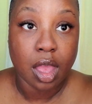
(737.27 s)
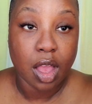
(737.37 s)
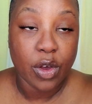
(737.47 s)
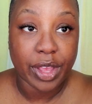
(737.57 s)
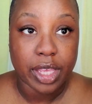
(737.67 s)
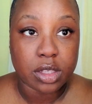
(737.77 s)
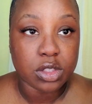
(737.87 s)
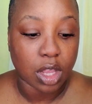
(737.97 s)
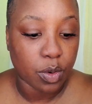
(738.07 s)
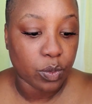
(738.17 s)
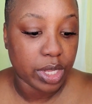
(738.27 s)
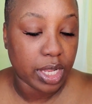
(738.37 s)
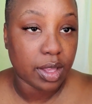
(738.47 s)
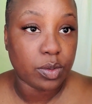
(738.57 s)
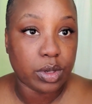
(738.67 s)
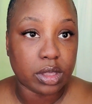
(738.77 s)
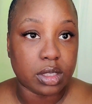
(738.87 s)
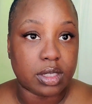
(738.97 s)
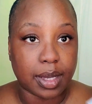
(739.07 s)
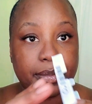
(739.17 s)
Okay, so I went in with the
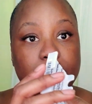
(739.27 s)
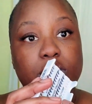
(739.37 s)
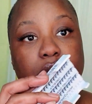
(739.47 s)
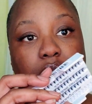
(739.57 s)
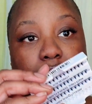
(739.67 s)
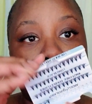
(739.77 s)
doubles.